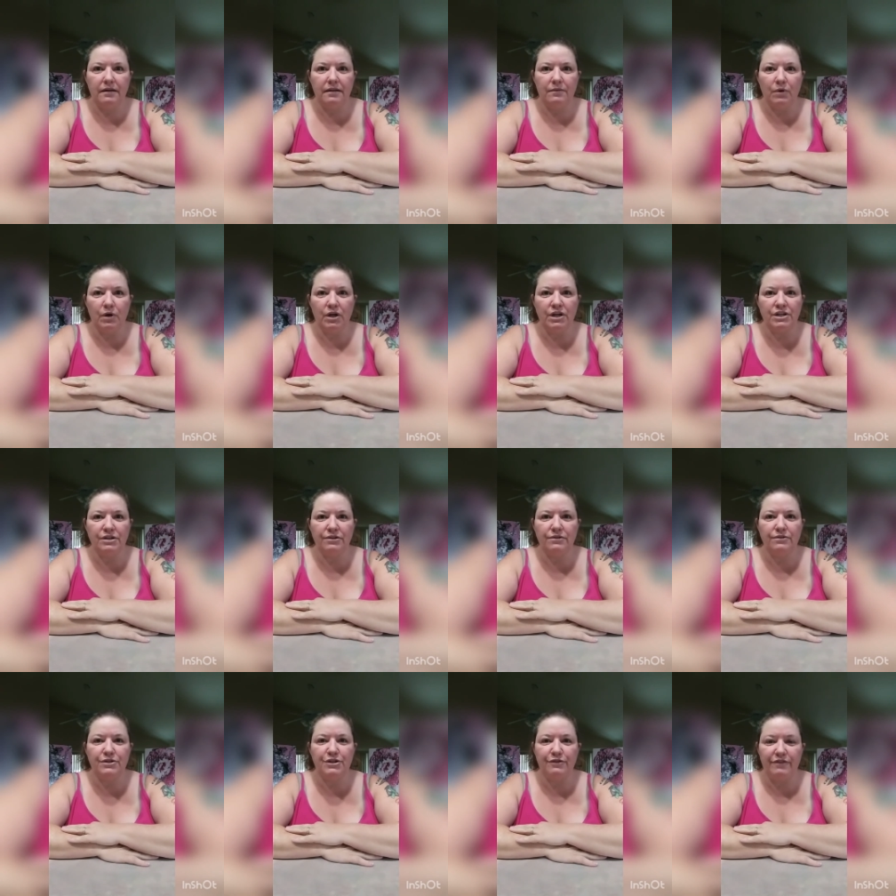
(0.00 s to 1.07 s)
We're going to do
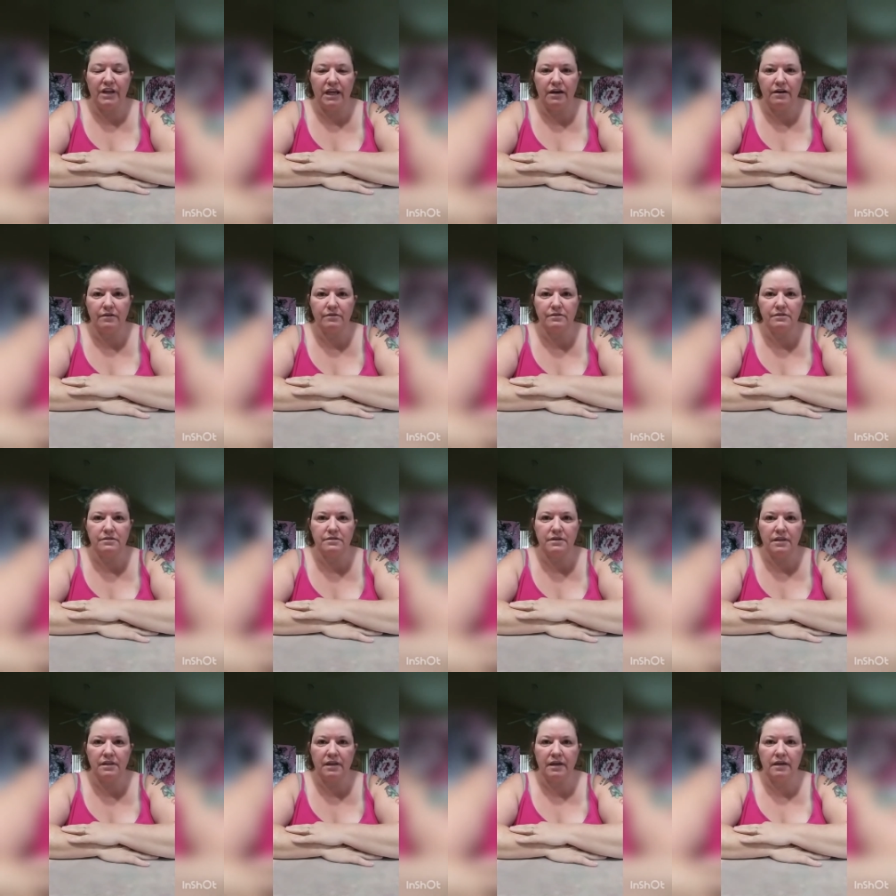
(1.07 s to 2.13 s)
two videos
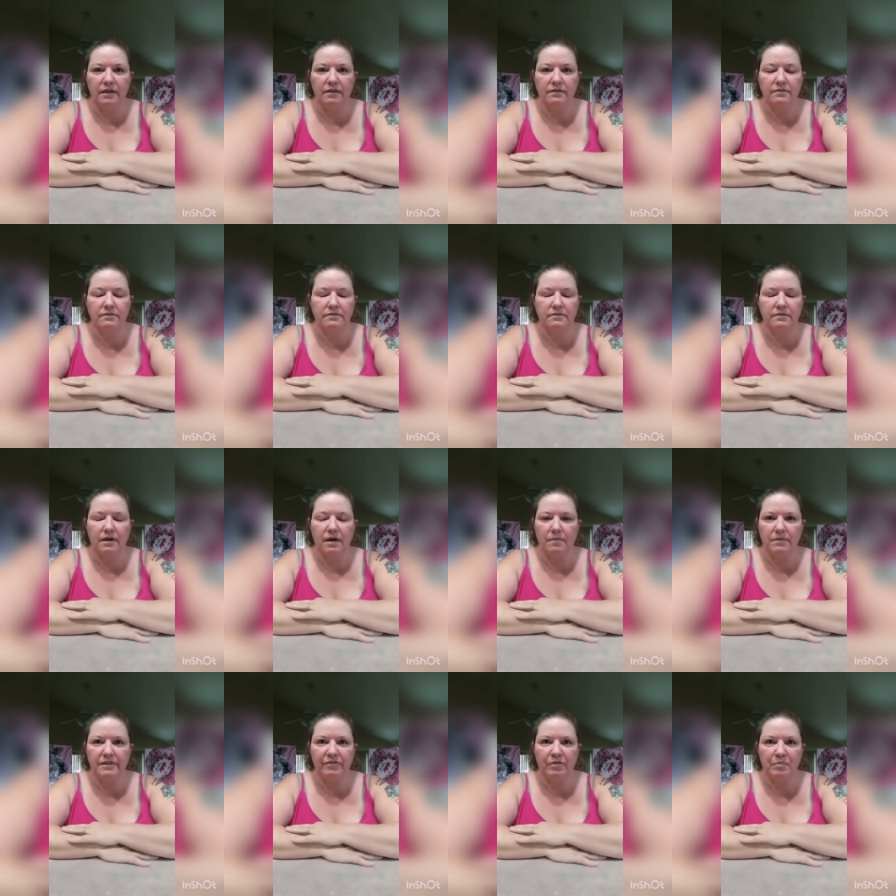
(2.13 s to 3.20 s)
in like a couple
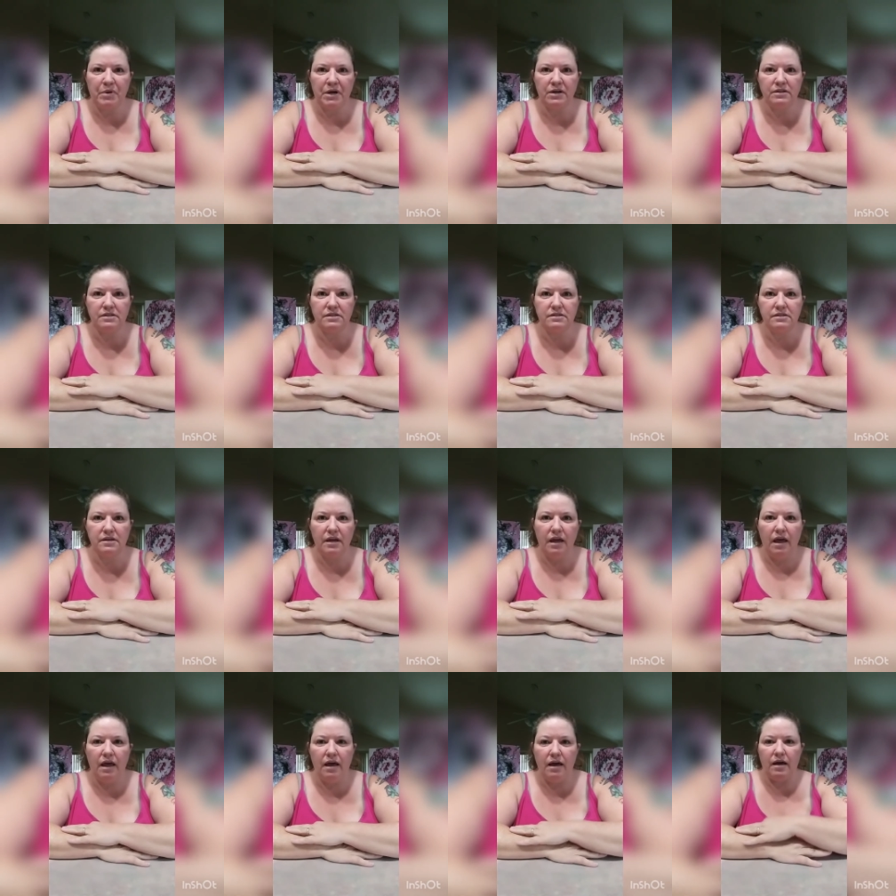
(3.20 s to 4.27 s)
different parts.
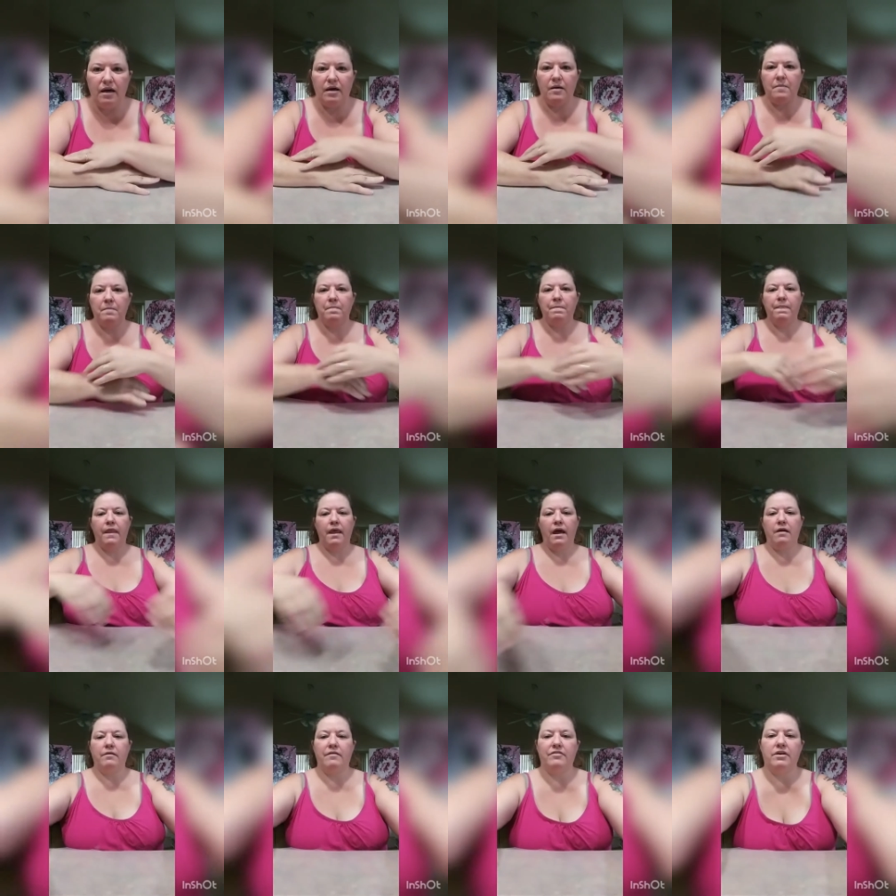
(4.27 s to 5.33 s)
Um,
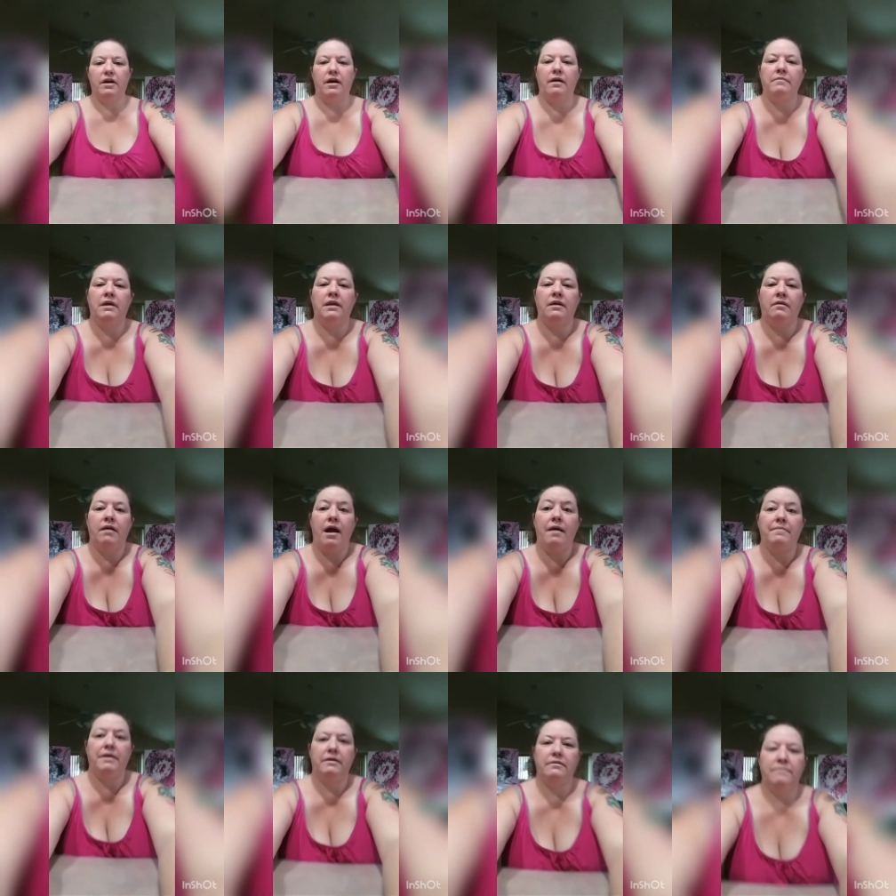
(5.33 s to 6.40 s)
however, I'm going to grab
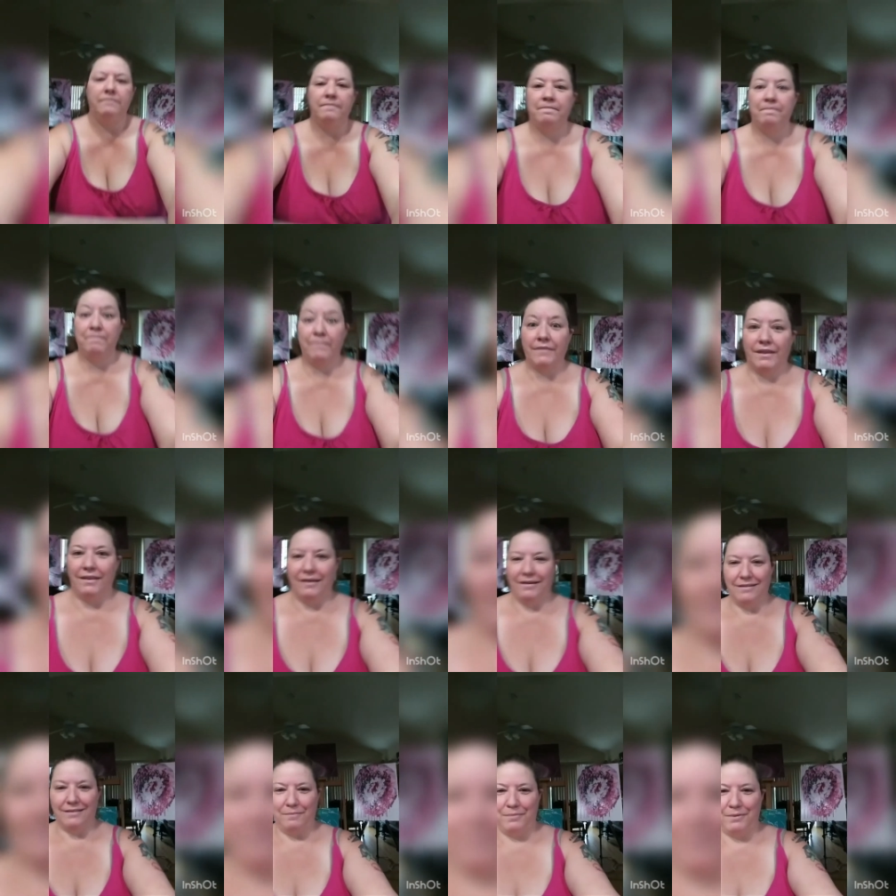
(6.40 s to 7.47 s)
you. Look
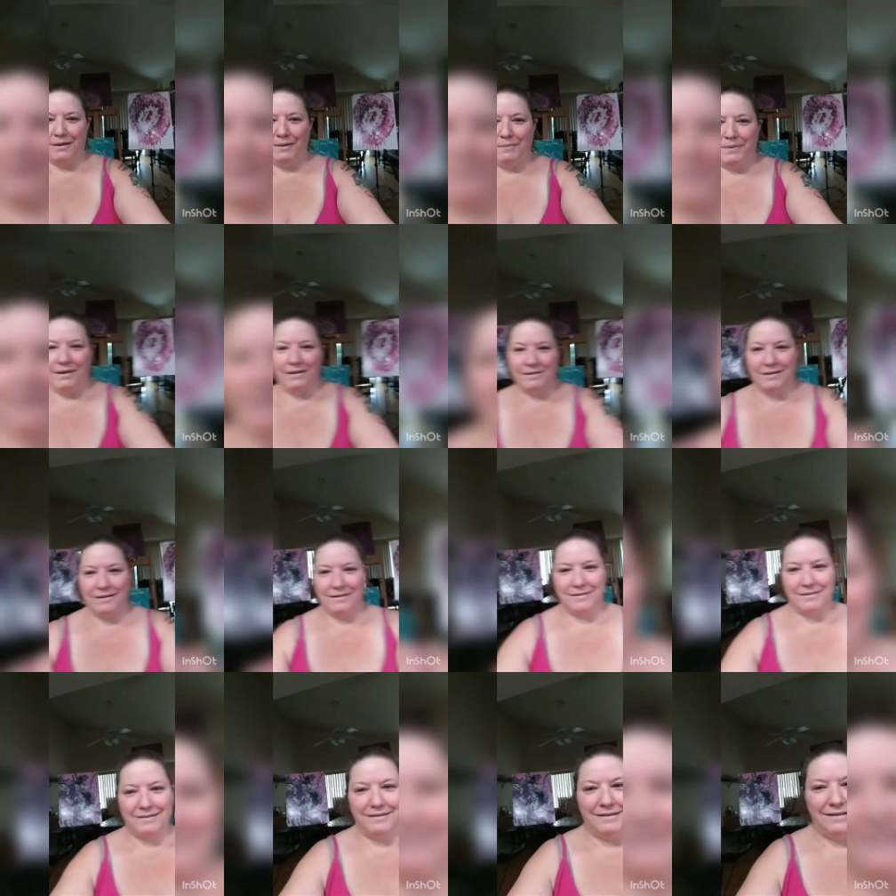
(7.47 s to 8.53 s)
at the pretty paintings.